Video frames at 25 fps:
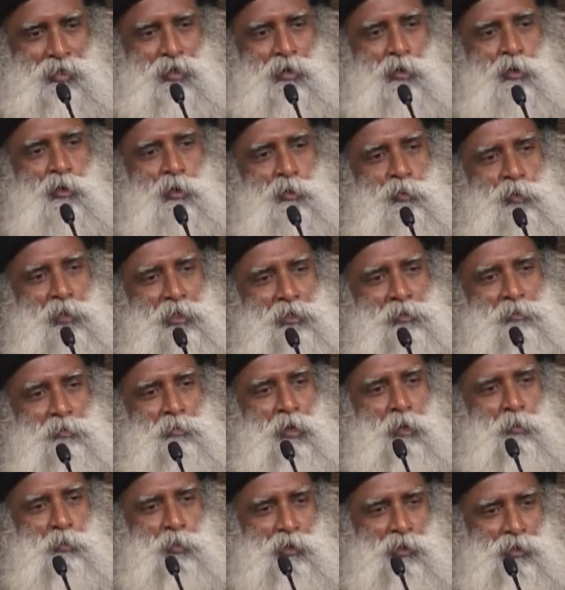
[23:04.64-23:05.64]
are always
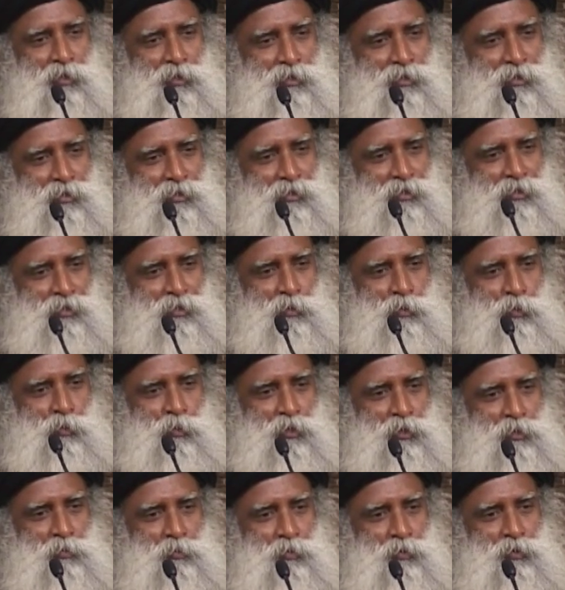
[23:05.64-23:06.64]
popular
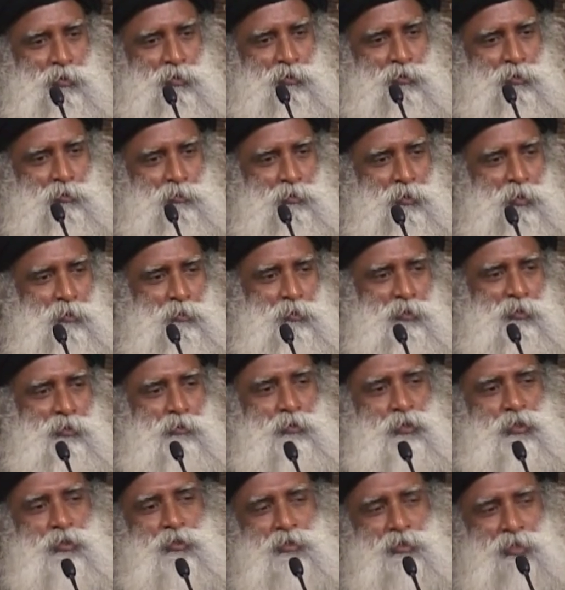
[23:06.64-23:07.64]
with spiritual people,
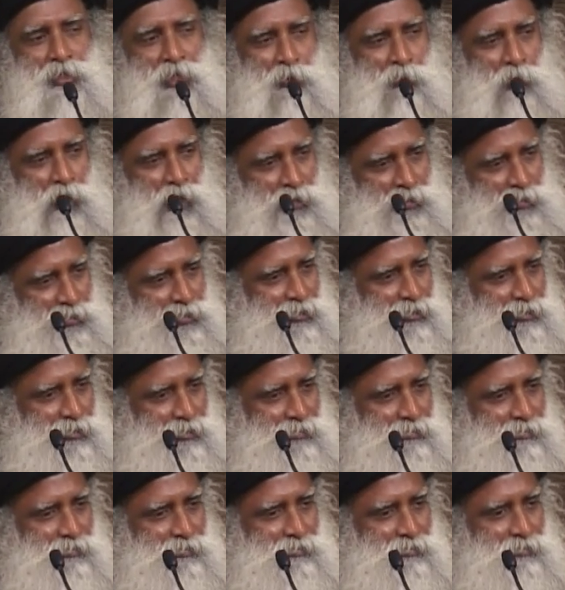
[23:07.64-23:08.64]
because they want to
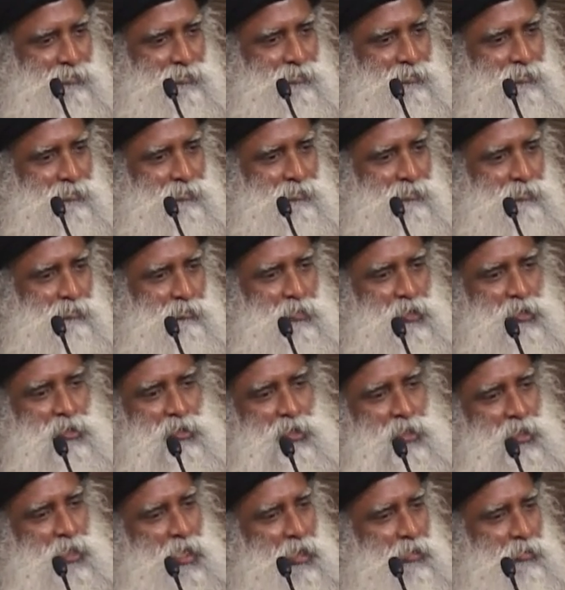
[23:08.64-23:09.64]
be
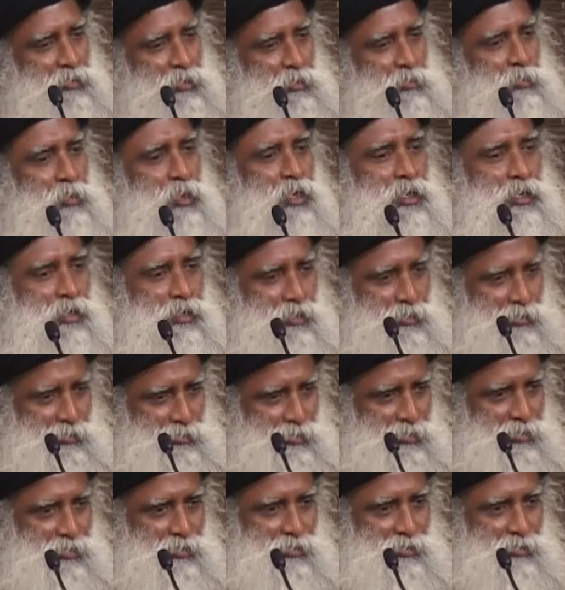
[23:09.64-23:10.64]
surrounded by
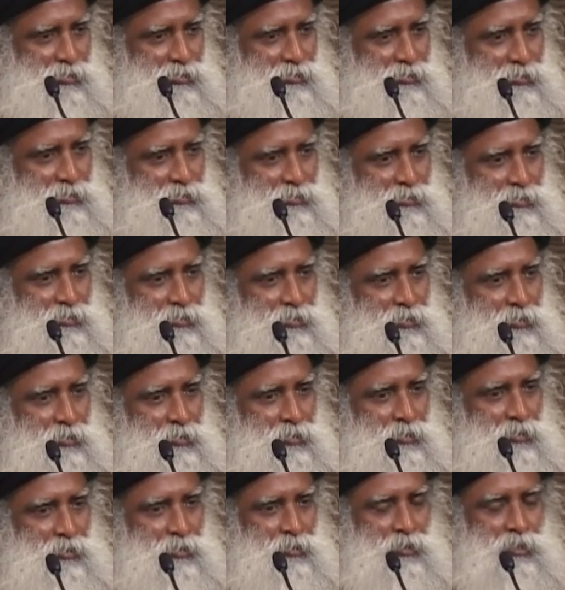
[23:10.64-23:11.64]
earth.
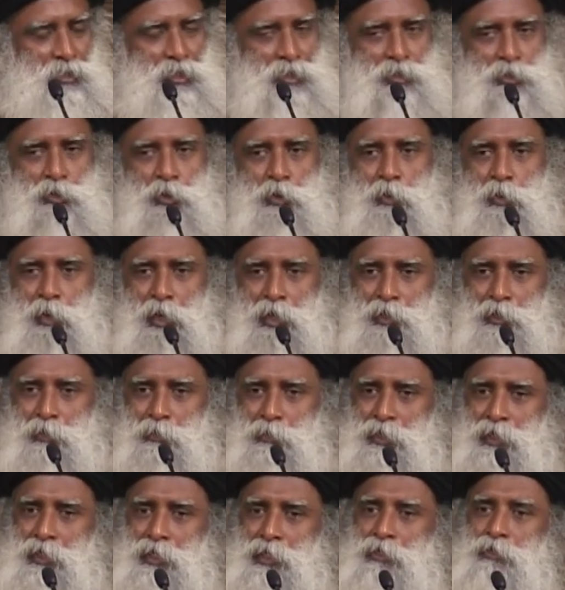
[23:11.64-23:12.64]
They don't want to
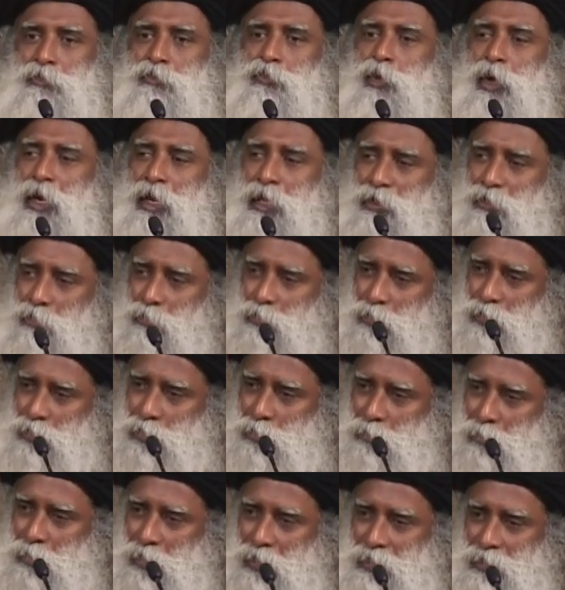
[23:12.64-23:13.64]
be in wide open
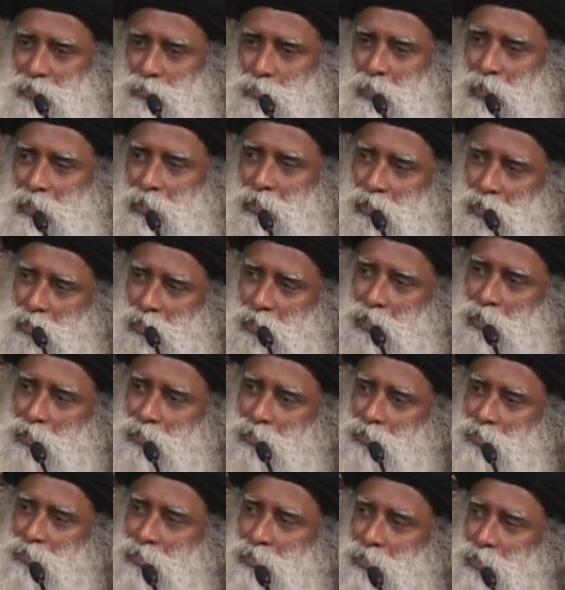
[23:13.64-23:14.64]
space where they
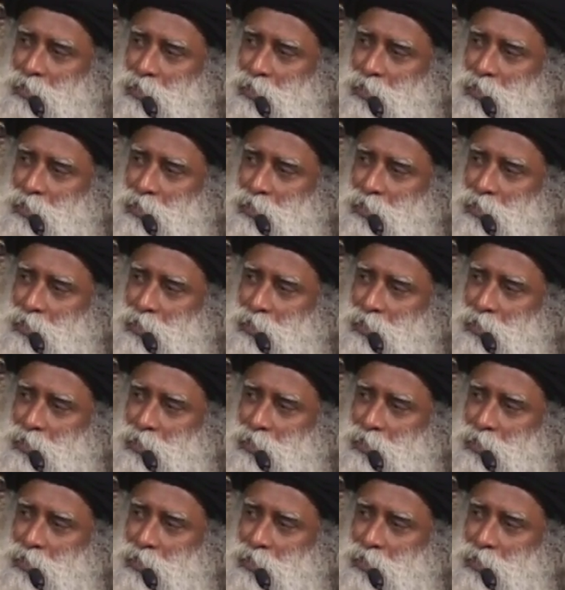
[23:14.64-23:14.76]
can't